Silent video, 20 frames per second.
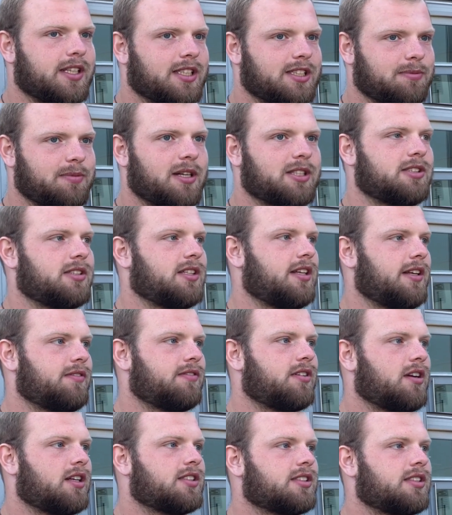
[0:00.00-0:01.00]
especially
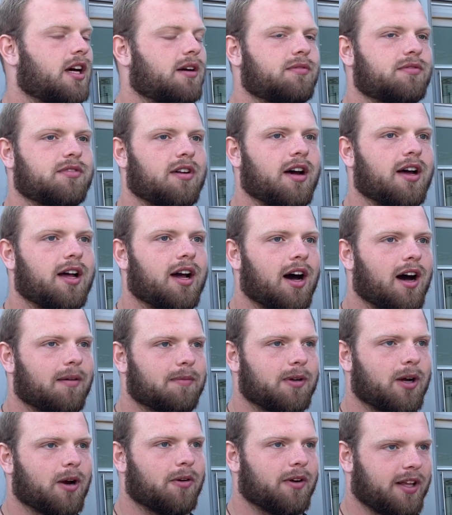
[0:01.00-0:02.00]
for us up front,
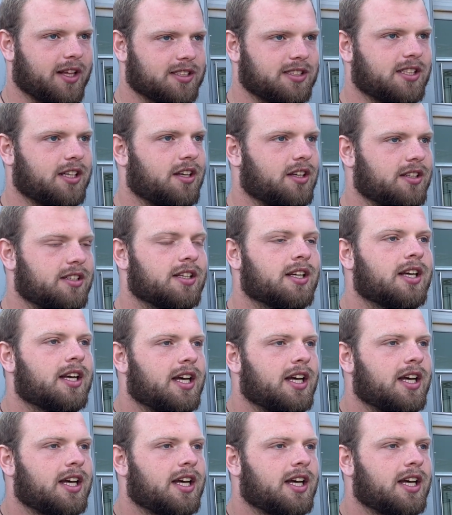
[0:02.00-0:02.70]
um, going against a good